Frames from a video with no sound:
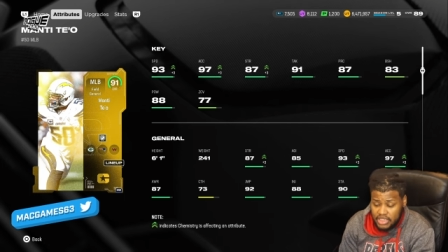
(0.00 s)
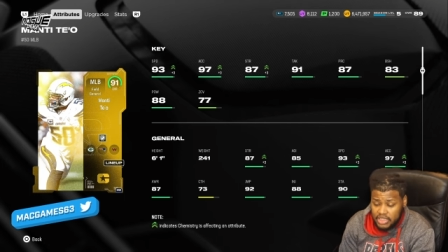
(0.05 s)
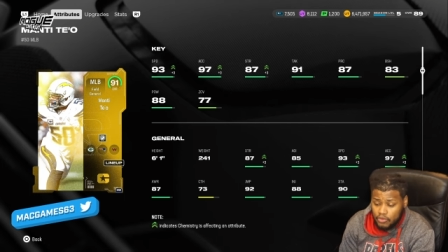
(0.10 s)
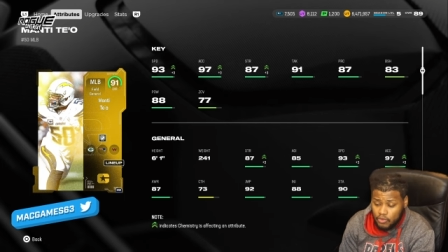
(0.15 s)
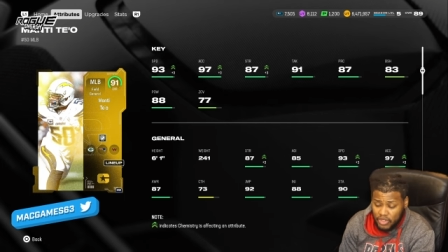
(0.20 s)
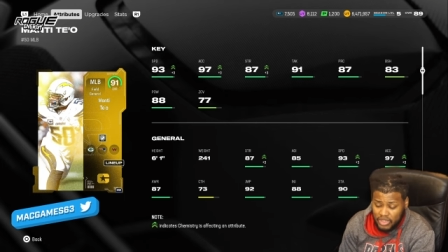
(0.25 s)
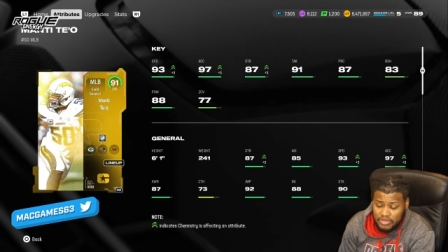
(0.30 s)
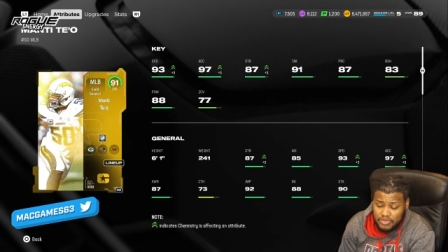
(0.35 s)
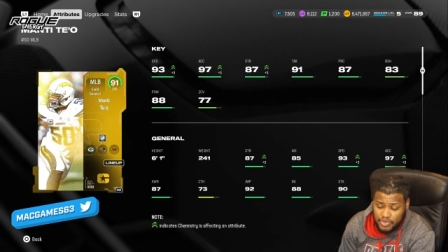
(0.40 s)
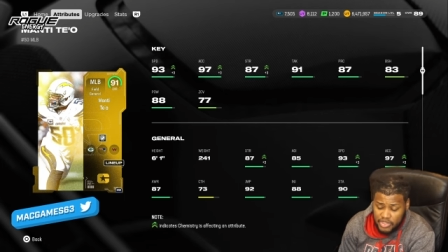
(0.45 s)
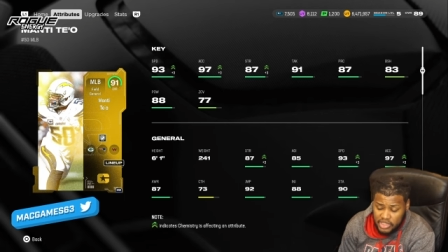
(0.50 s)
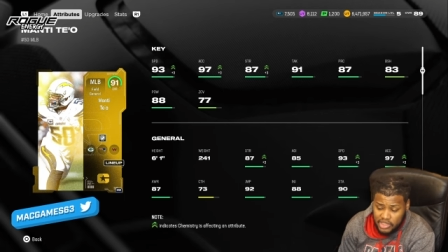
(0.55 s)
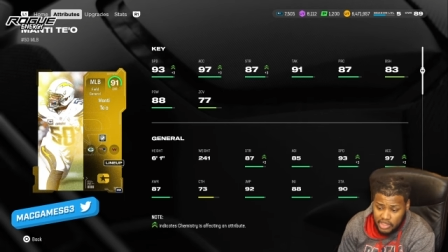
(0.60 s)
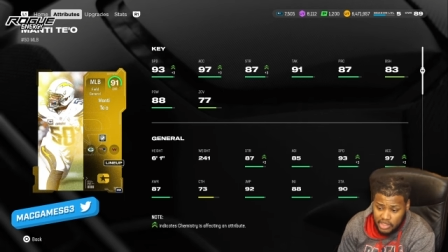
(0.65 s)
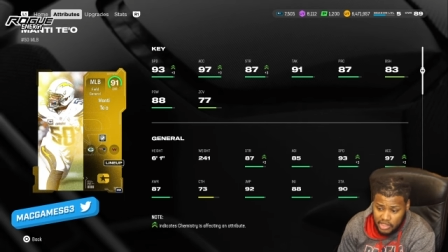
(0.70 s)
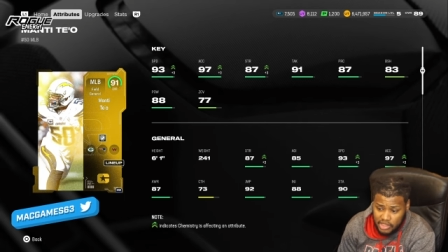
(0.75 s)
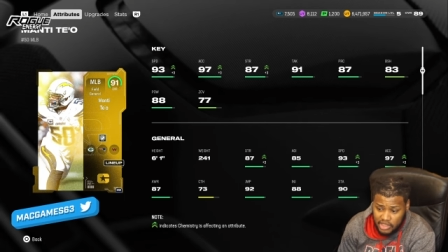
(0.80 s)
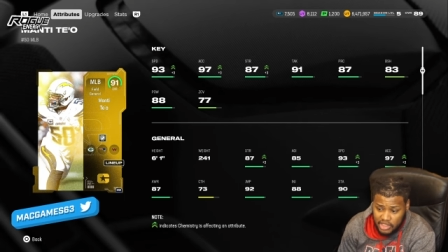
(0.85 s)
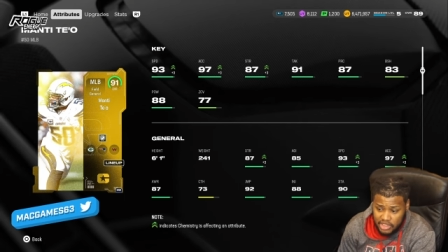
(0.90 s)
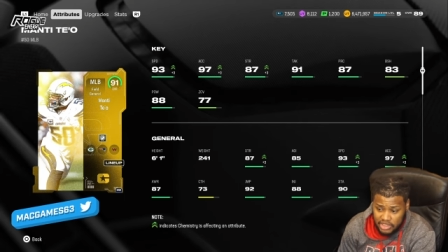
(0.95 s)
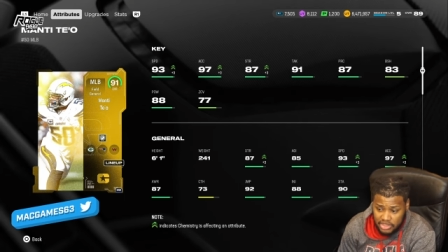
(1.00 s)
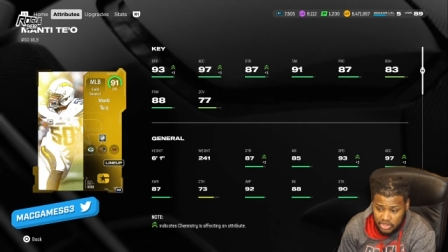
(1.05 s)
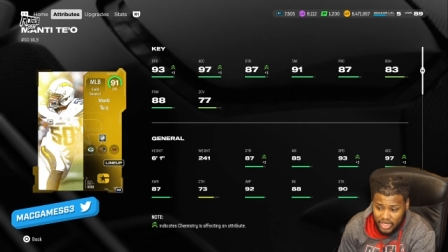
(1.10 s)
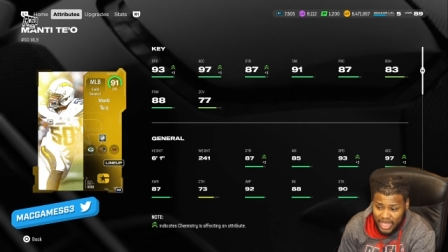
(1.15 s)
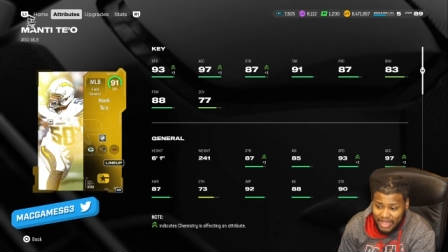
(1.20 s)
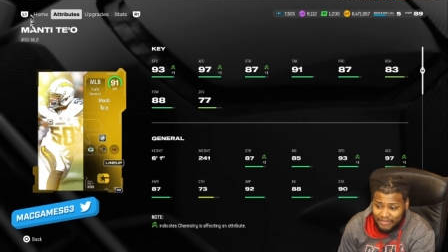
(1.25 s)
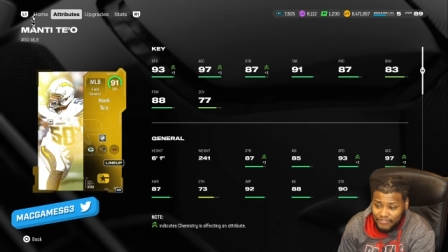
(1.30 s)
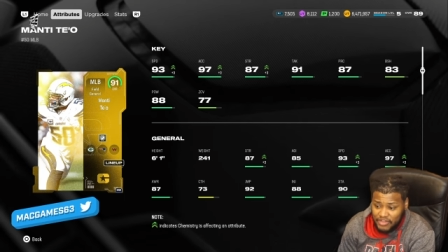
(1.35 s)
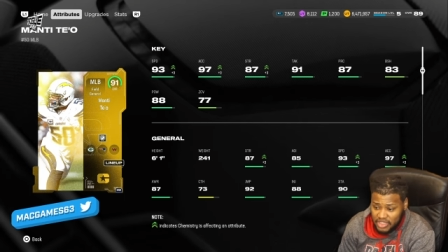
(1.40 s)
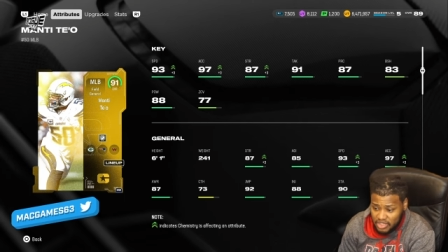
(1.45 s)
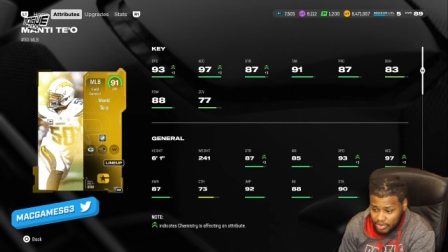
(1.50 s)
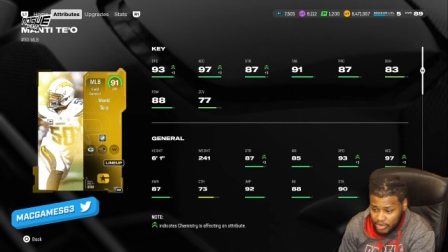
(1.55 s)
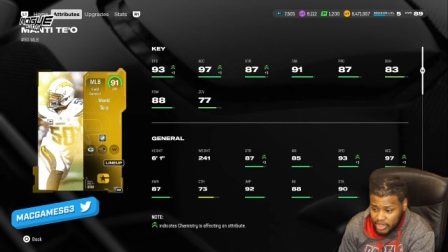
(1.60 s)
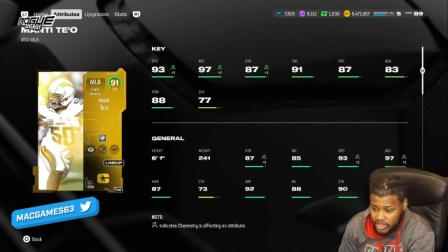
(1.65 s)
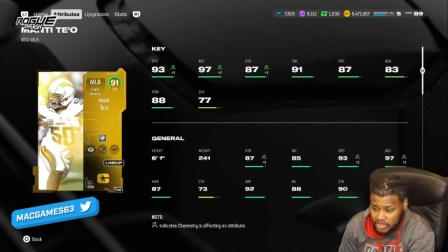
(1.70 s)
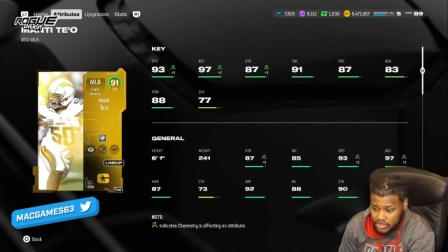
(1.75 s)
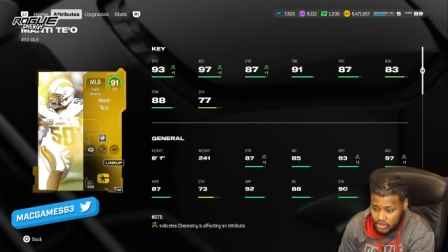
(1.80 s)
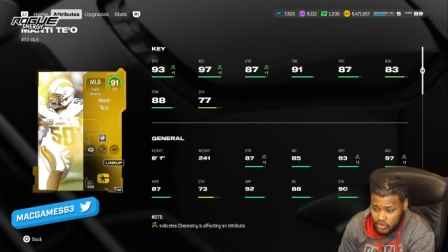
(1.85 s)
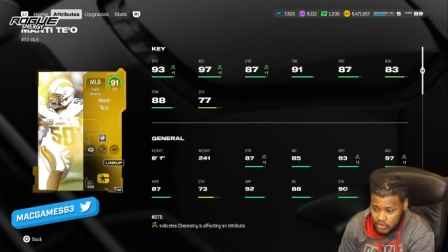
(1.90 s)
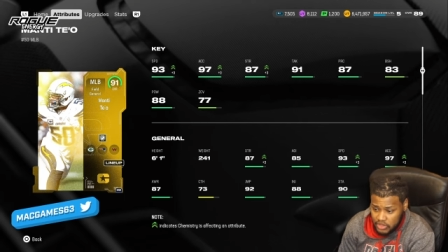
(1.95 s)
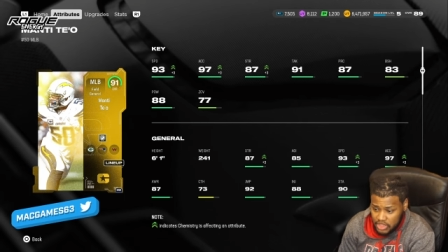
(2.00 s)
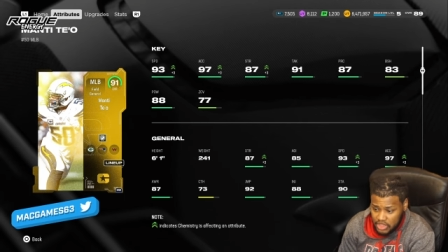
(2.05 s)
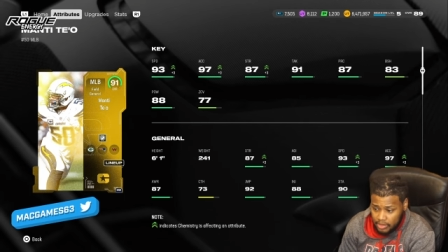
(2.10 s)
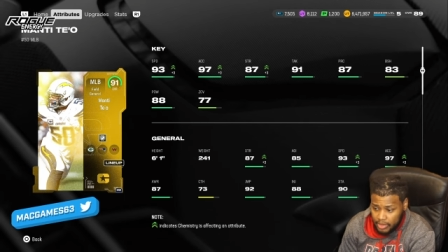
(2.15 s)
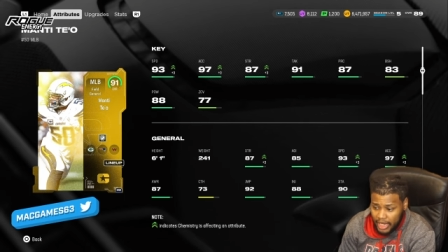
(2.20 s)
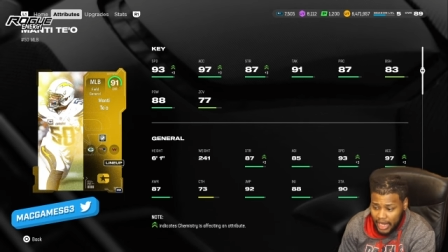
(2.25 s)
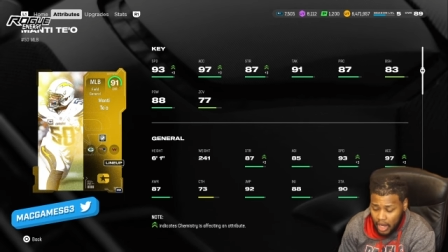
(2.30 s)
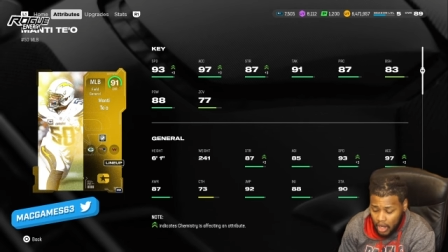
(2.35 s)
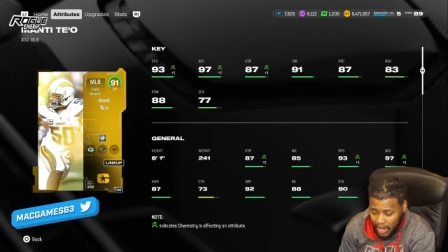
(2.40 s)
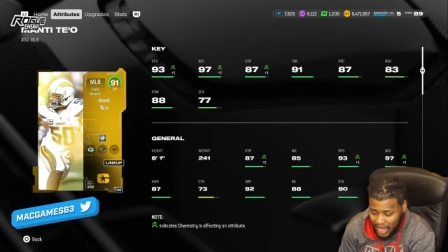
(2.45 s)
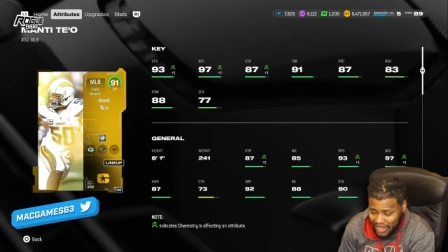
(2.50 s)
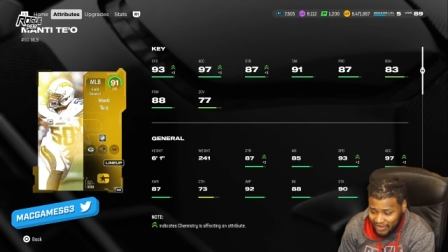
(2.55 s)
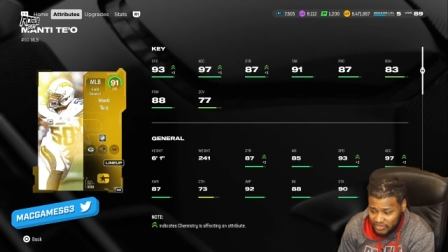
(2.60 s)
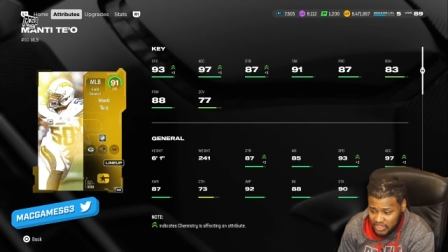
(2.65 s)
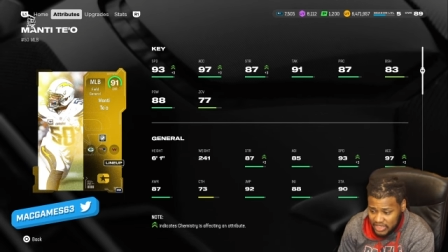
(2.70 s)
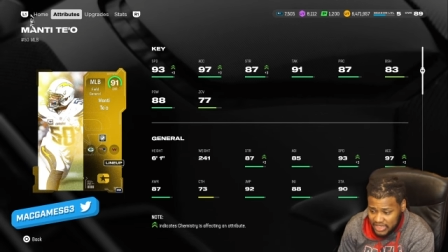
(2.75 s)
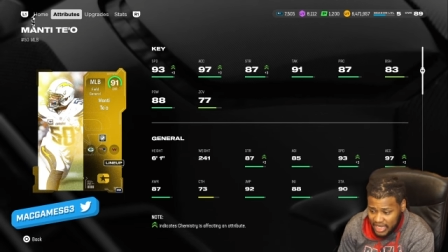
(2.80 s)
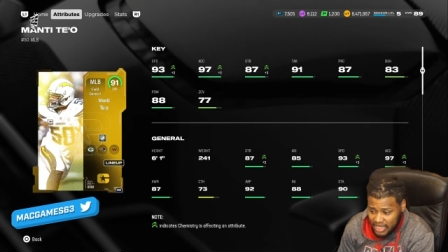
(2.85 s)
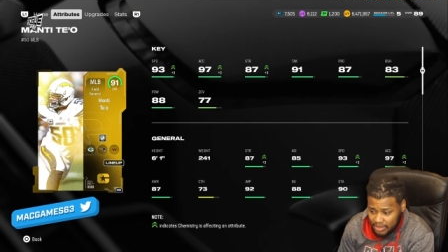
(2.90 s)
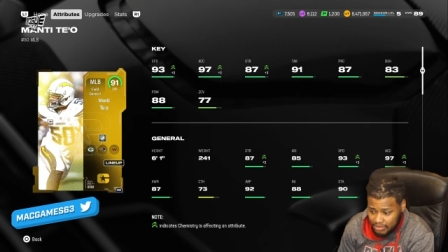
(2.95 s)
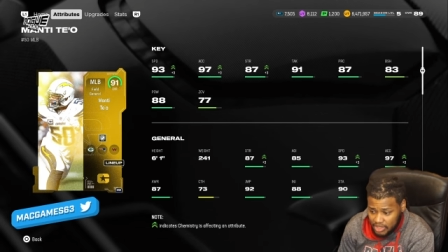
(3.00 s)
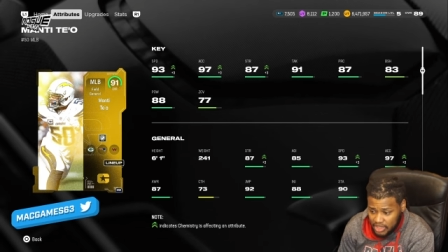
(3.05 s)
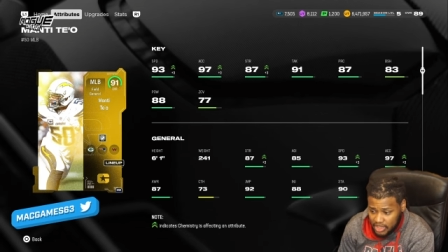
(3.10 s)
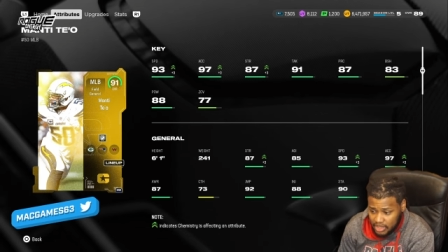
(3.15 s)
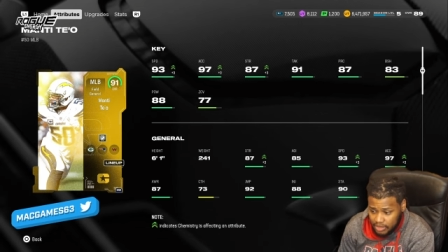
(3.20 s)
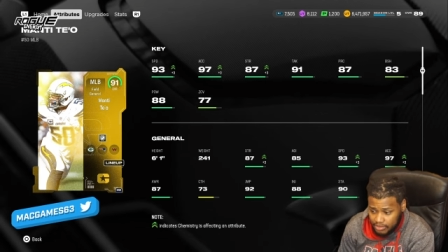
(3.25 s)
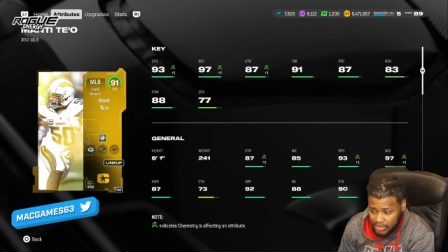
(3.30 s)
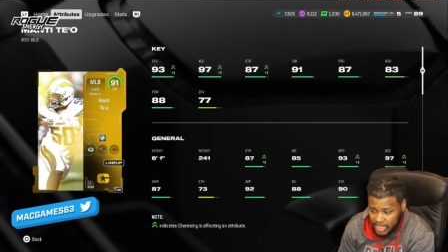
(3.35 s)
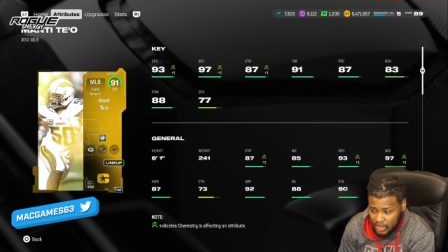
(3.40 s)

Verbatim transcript: what I'm speaking of is you got 50 players on your team, they all have the same chem,